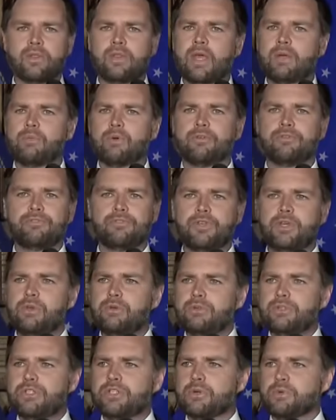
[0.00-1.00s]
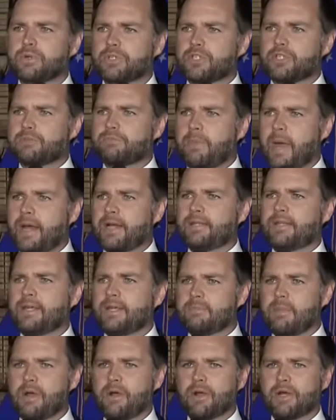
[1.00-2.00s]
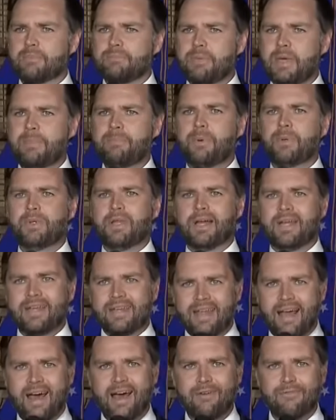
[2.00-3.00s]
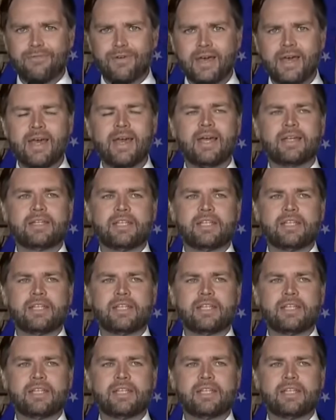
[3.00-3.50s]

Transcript: They refuse to respect the American people enough